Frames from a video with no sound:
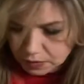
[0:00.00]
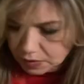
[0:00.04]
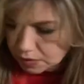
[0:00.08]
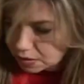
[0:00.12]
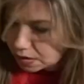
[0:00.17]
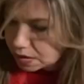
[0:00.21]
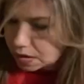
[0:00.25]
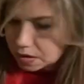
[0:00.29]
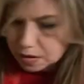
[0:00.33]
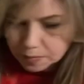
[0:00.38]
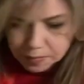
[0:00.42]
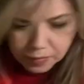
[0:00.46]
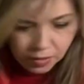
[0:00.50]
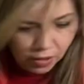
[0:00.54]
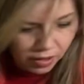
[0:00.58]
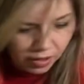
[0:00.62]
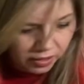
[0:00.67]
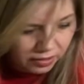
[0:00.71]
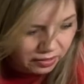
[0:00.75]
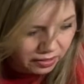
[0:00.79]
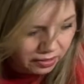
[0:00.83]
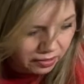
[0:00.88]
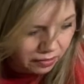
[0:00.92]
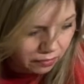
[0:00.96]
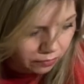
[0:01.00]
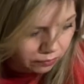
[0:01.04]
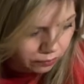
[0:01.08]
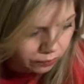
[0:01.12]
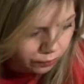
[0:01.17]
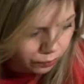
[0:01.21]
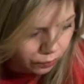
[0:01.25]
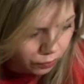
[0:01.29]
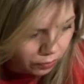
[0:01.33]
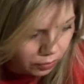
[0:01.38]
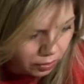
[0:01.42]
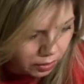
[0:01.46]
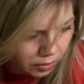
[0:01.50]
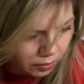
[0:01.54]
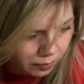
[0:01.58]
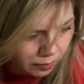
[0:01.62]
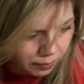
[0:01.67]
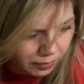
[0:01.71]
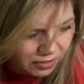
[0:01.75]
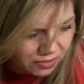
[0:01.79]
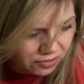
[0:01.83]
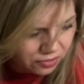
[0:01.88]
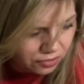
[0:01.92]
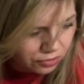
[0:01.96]
All right, Leo.
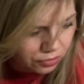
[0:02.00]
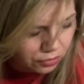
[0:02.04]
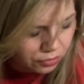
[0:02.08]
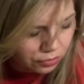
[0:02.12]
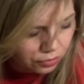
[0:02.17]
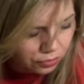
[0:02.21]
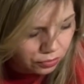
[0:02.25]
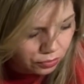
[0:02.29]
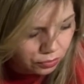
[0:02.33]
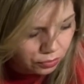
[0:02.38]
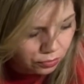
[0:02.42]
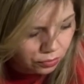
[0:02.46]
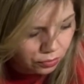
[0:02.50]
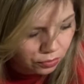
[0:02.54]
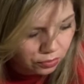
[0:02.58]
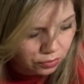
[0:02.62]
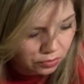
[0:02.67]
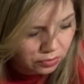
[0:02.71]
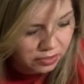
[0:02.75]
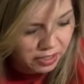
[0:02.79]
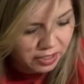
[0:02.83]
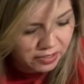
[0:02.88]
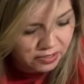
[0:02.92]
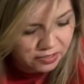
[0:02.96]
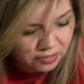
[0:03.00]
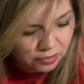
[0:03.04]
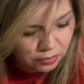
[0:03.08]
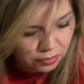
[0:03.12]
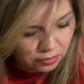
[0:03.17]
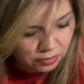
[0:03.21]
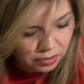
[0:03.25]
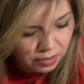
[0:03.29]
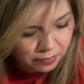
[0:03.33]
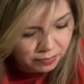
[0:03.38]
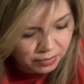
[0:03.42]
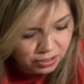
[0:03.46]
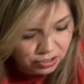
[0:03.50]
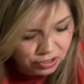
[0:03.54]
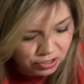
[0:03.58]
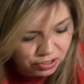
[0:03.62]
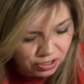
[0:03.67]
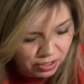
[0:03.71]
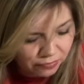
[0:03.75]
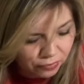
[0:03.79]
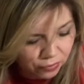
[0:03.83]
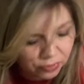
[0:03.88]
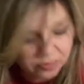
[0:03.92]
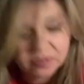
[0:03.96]
Let's do... Okay, so let me
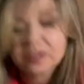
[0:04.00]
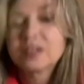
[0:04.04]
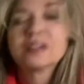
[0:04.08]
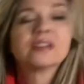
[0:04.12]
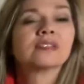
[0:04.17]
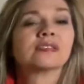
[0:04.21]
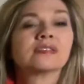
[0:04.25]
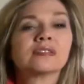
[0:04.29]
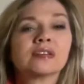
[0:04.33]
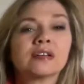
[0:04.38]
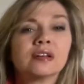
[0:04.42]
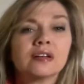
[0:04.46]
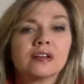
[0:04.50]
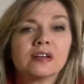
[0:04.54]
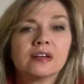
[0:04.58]
shuffle this.